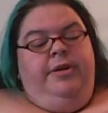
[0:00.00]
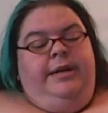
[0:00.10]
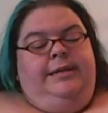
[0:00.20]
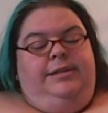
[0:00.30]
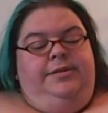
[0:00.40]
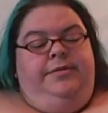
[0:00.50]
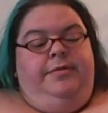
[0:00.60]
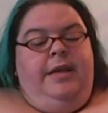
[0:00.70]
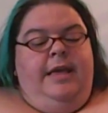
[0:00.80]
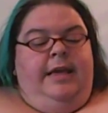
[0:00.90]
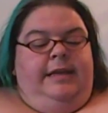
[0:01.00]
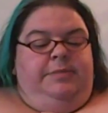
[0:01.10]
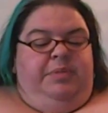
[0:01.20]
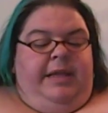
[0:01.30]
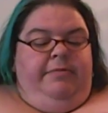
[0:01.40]
what we're going to
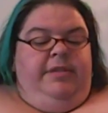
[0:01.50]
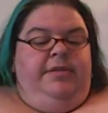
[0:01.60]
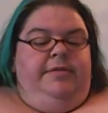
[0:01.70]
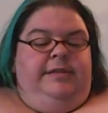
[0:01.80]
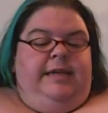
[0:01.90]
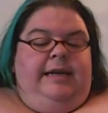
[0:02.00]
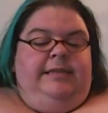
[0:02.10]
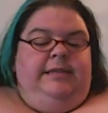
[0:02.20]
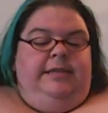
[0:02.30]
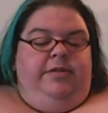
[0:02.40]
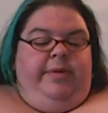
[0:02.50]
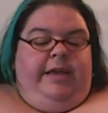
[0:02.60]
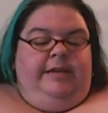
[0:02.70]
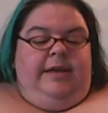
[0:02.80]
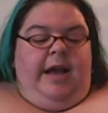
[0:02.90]
do is play with those
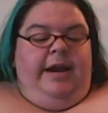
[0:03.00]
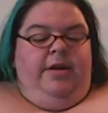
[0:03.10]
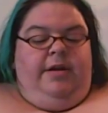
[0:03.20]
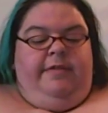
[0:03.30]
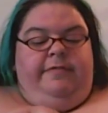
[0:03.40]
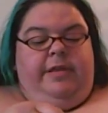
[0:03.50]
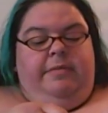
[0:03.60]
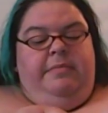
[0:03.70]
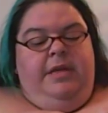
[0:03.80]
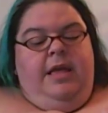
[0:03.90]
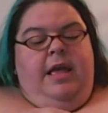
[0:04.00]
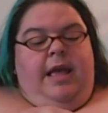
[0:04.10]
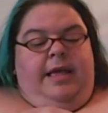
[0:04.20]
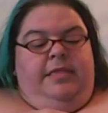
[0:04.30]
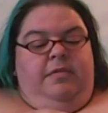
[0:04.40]
decks until we get tired
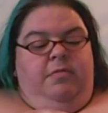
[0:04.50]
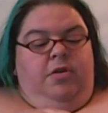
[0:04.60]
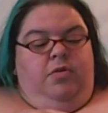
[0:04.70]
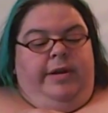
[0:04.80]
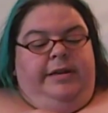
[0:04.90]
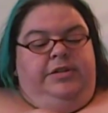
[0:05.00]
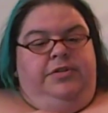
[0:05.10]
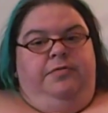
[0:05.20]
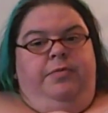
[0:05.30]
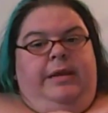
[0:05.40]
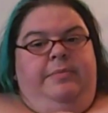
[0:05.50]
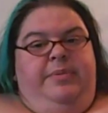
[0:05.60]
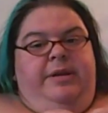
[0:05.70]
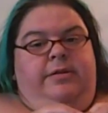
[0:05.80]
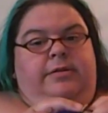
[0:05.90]
of them, and then we're
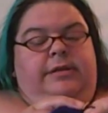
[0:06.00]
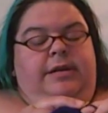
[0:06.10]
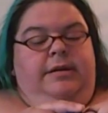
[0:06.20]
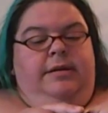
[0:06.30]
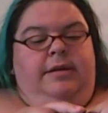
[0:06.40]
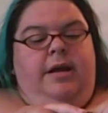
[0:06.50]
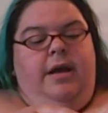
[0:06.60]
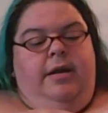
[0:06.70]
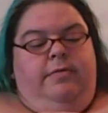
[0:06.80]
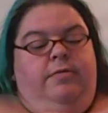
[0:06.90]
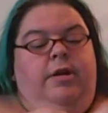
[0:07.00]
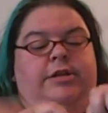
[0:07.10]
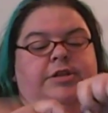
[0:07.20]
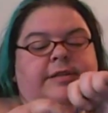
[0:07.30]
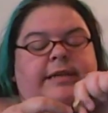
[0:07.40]
going to rebuild,
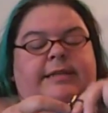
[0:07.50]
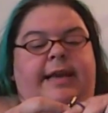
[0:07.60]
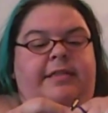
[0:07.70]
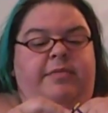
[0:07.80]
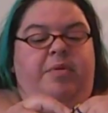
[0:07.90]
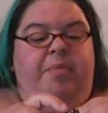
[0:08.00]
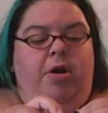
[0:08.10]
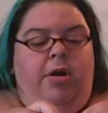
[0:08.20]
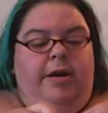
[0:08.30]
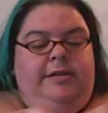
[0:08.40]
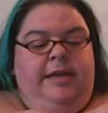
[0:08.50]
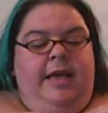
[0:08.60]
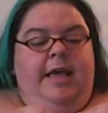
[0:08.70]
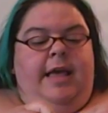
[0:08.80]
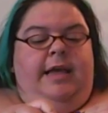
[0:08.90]
take them
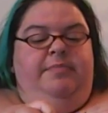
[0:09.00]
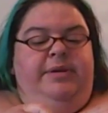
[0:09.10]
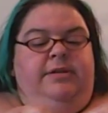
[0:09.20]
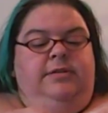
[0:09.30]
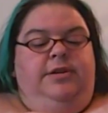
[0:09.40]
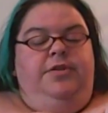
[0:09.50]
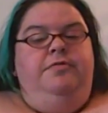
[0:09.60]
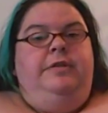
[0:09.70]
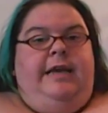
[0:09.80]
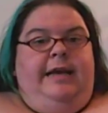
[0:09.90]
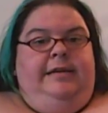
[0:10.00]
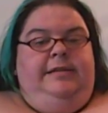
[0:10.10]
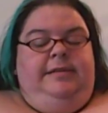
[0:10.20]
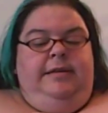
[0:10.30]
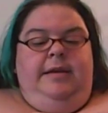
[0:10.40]
apart and build
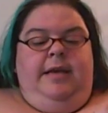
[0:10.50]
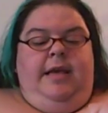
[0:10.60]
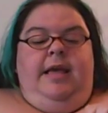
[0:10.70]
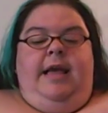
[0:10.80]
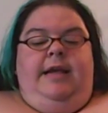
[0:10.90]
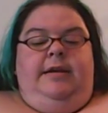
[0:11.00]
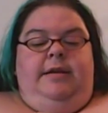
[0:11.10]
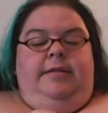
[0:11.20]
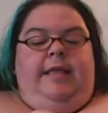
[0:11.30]
new decks.